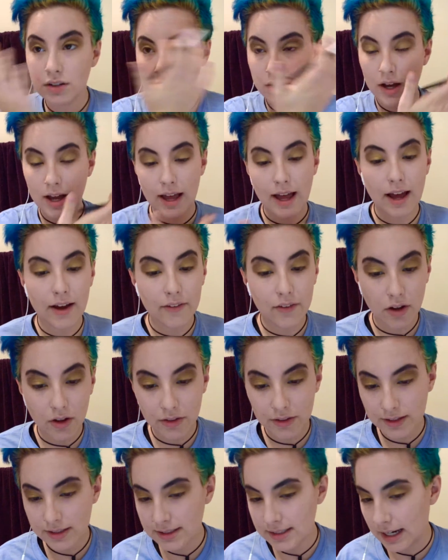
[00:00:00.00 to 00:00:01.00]
So I have
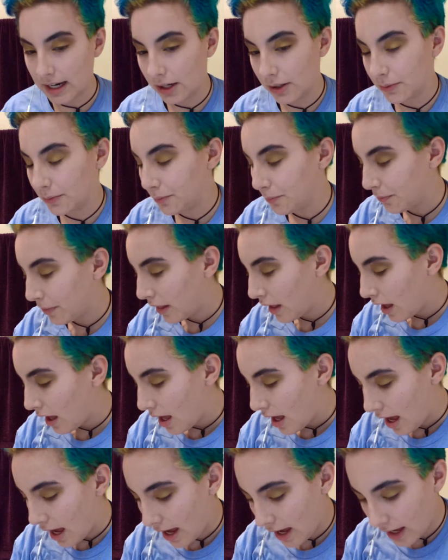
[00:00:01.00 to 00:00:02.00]
all this down,
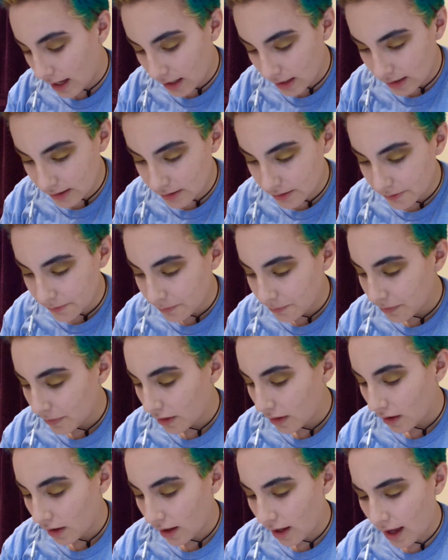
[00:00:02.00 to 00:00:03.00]
and
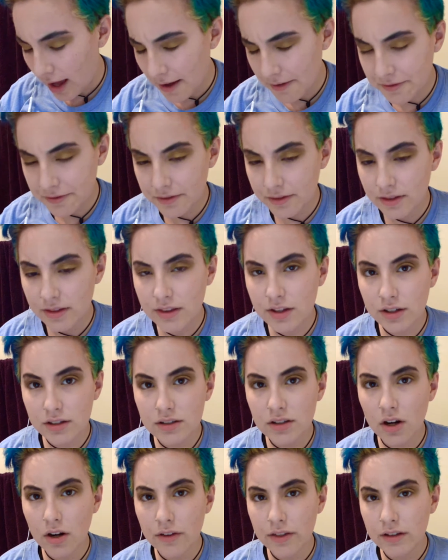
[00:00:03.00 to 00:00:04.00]

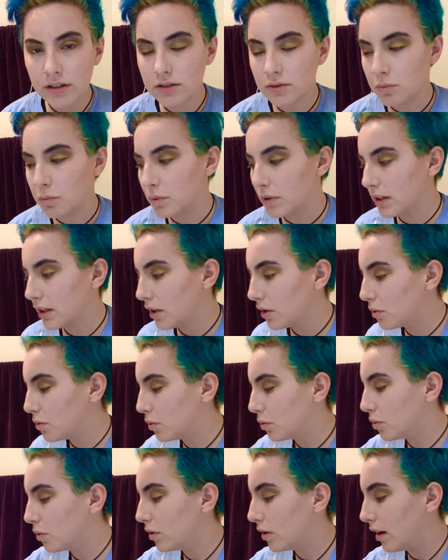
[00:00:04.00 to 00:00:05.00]
there are these really
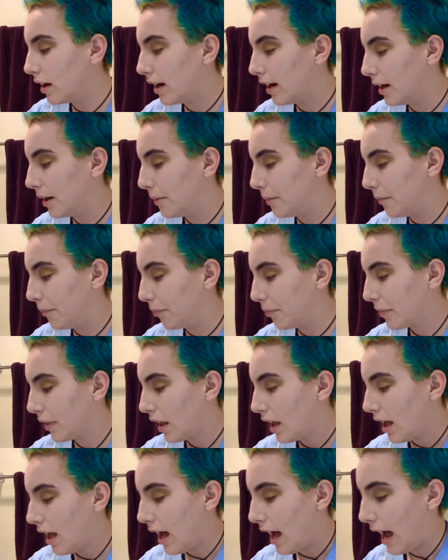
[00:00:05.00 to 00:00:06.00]
cool
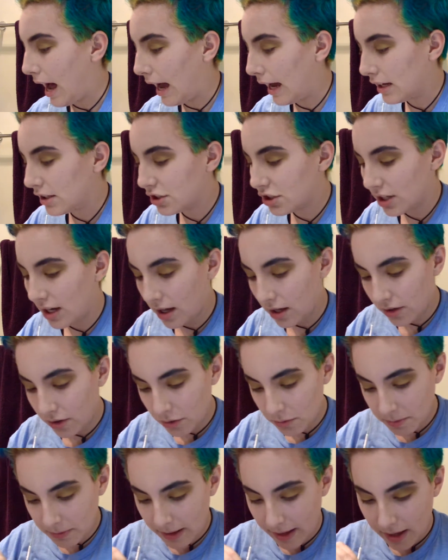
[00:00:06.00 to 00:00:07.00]

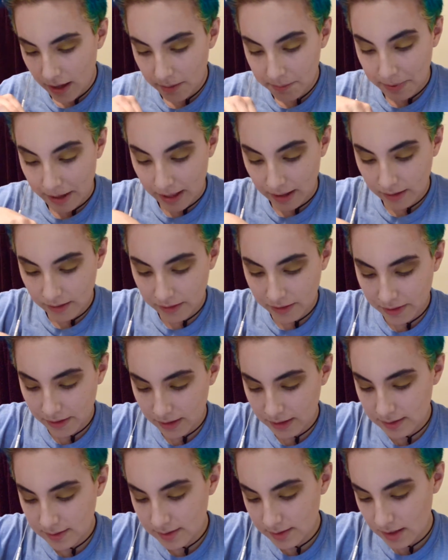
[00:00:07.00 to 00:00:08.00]
eyeshadow palette
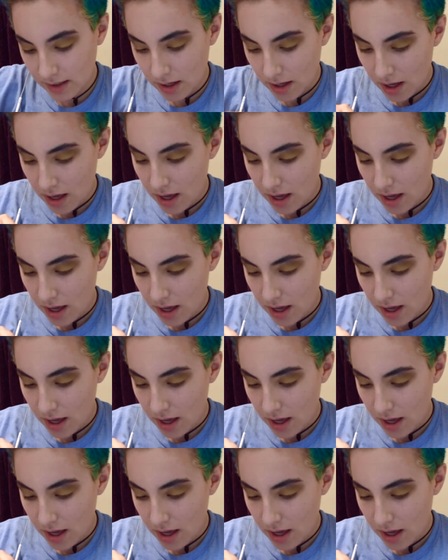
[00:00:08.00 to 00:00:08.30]
things.